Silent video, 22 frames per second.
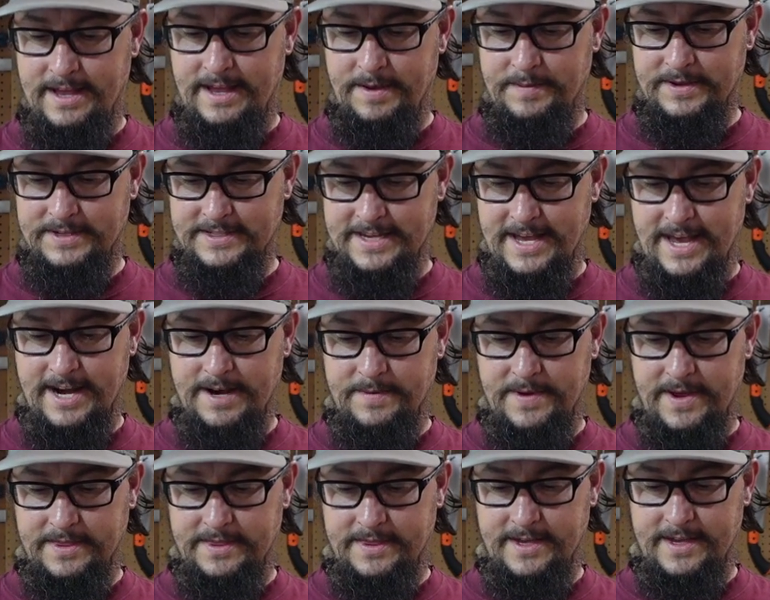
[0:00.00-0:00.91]
I'm excited
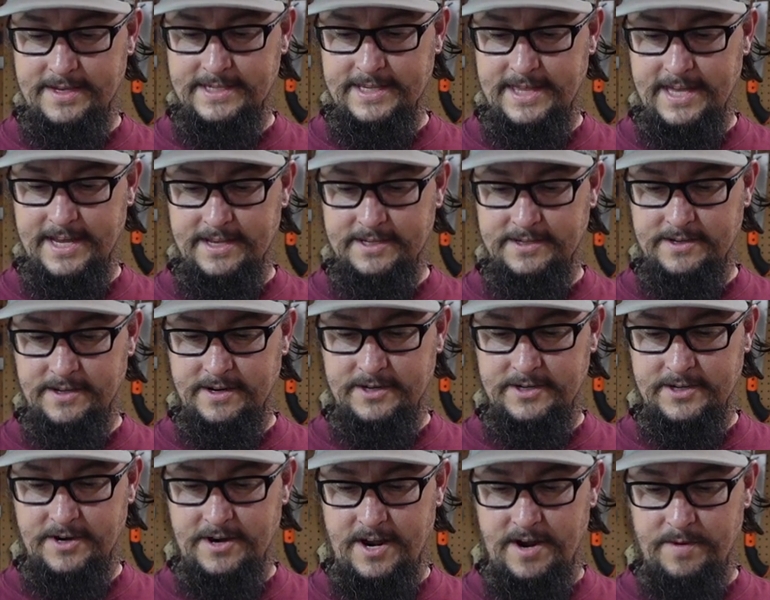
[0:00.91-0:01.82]
about this. I think it's going
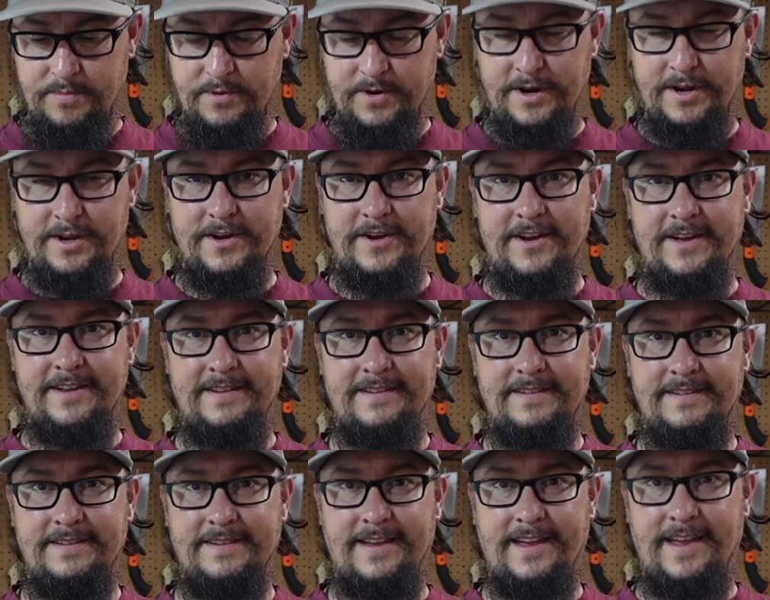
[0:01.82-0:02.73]
to turn out pretty
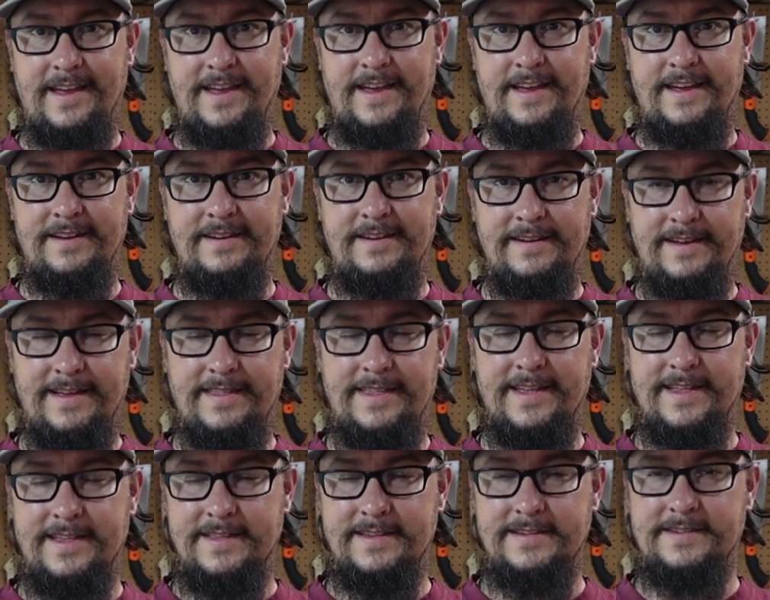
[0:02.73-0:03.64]
good, and I
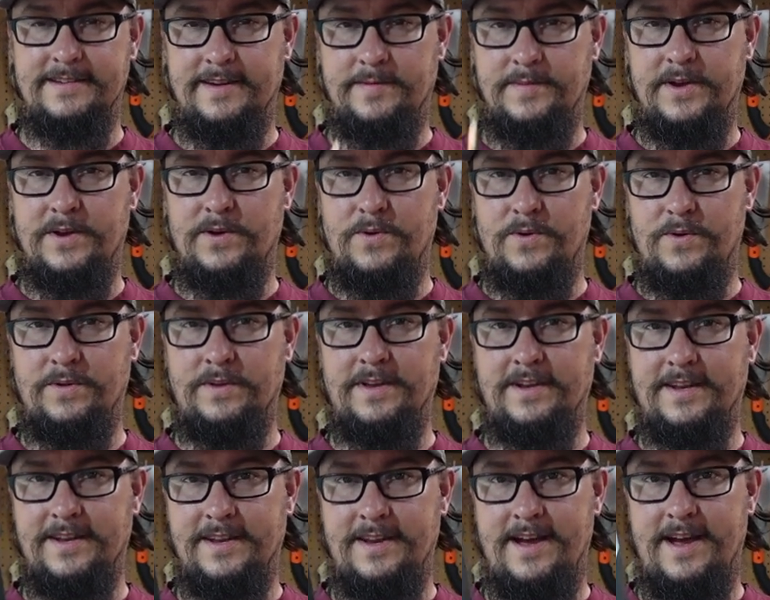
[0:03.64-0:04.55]
think this is going to be a cool
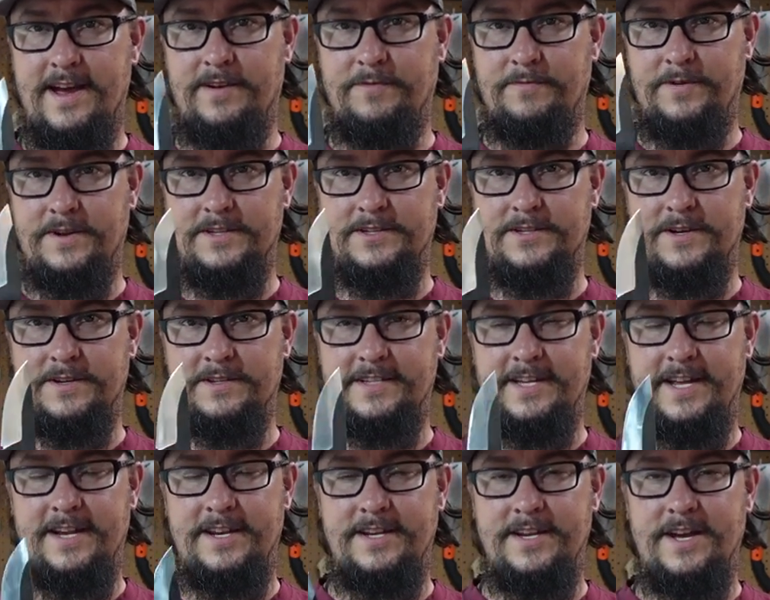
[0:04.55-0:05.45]
looking knife when it's all
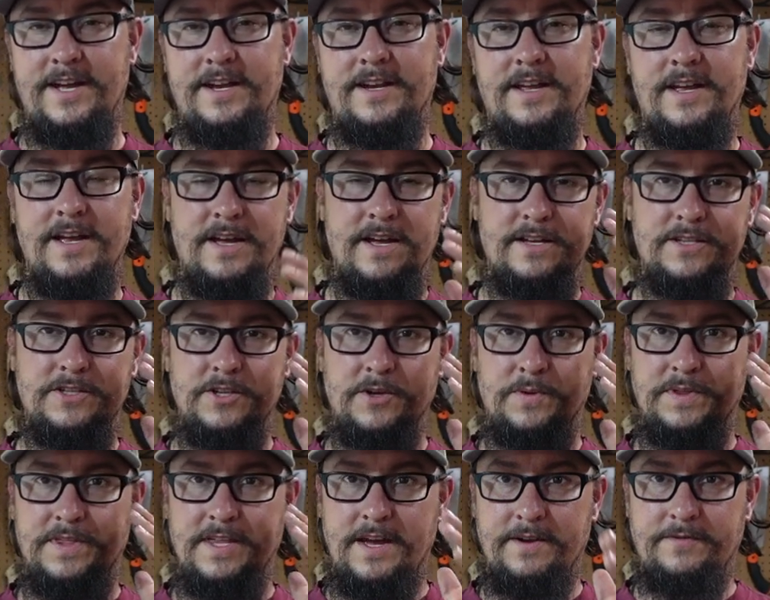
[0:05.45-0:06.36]
said and done.
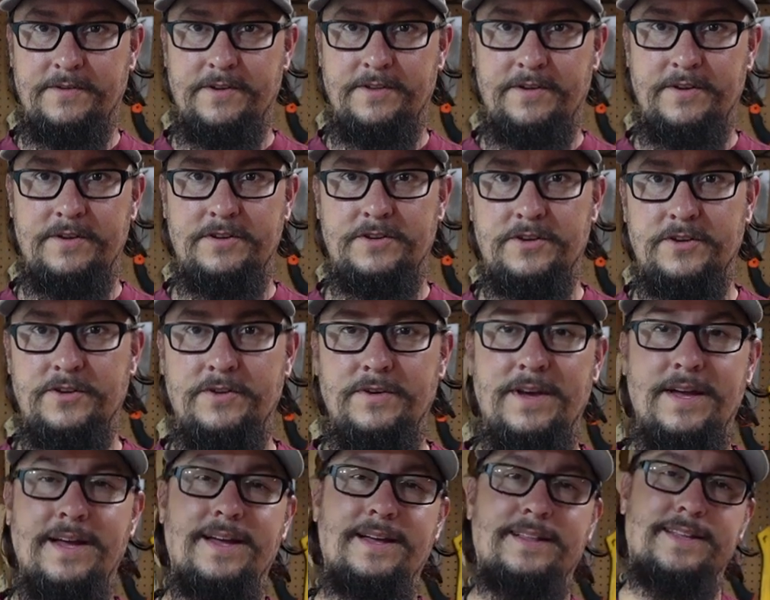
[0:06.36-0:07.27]
So without further
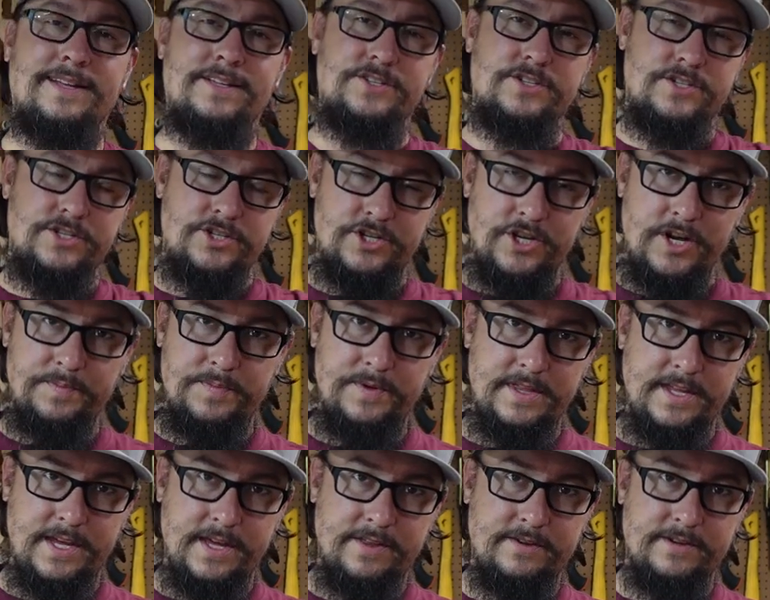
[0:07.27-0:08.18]
ado, let's jump
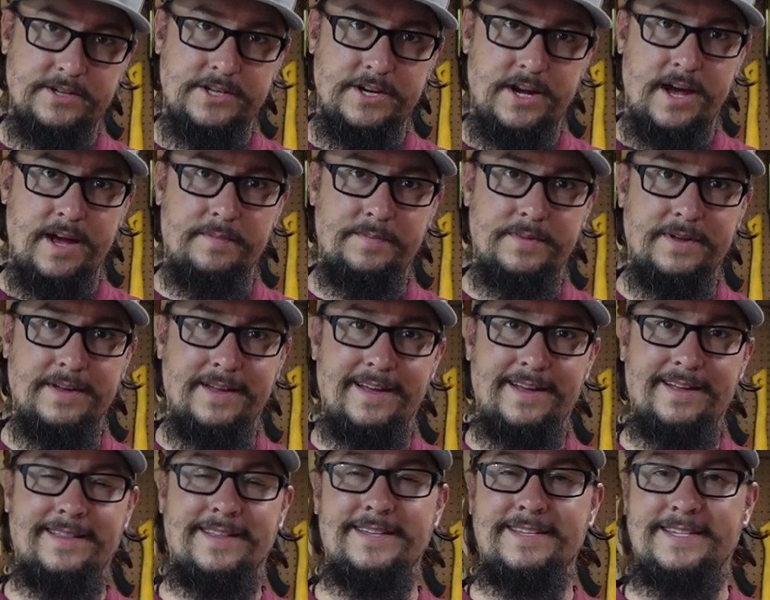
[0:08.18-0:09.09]
in the other shop,
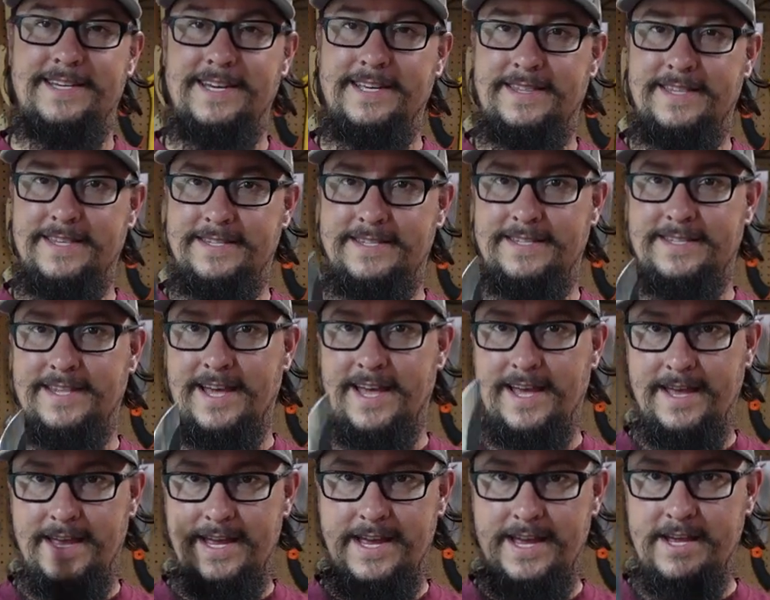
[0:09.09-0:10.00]
Let's get this
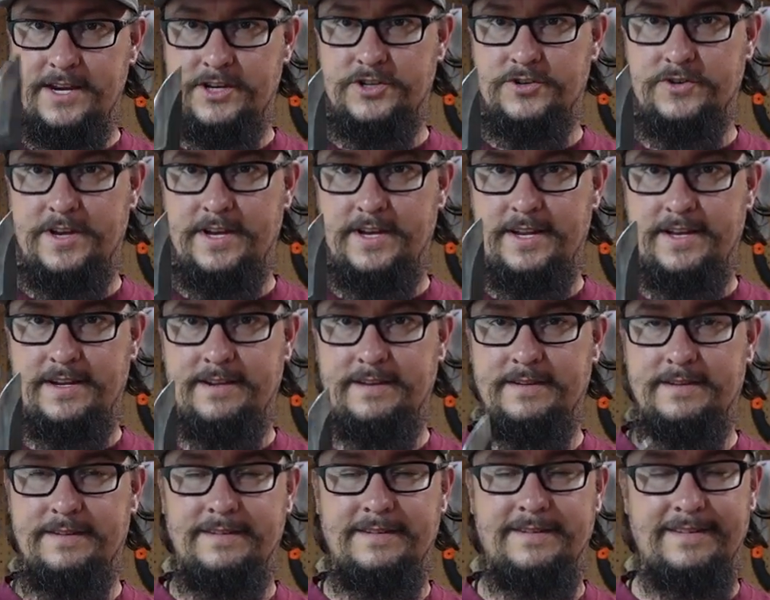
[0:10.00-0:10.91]
thing heat treated
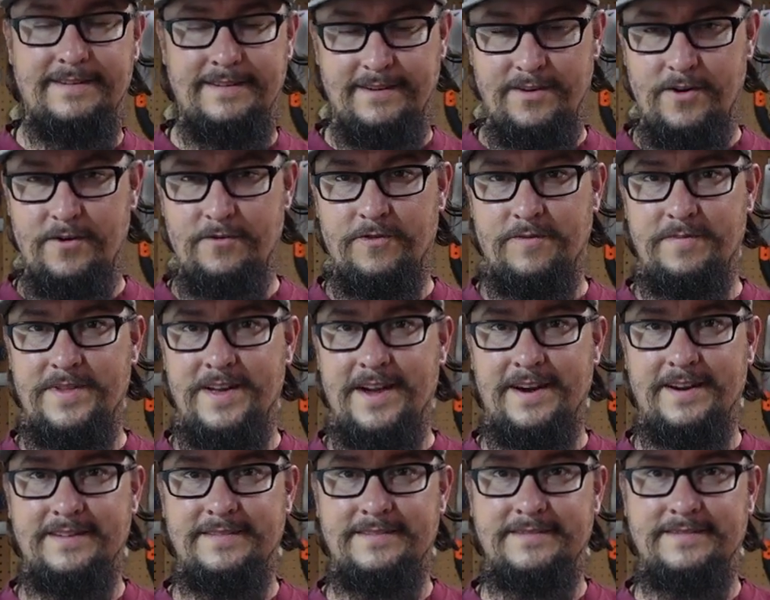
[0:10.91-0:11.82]
and go from
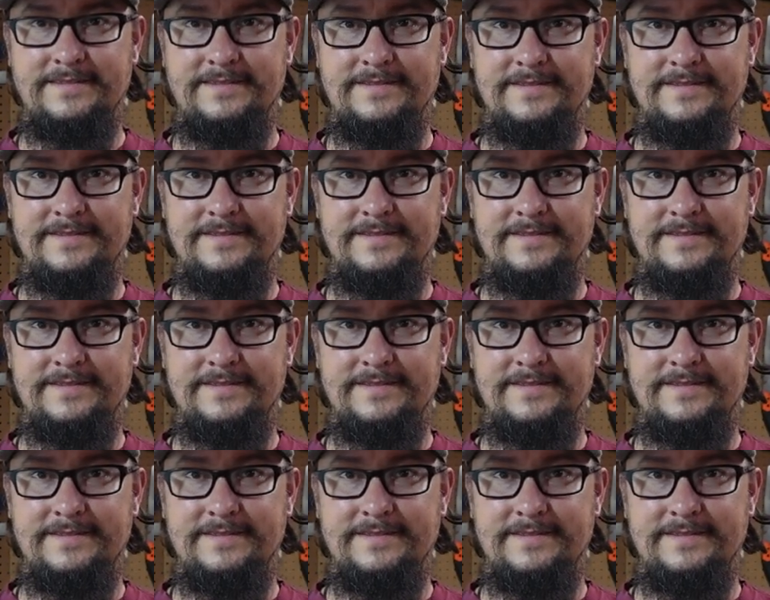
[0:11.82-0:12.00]
there.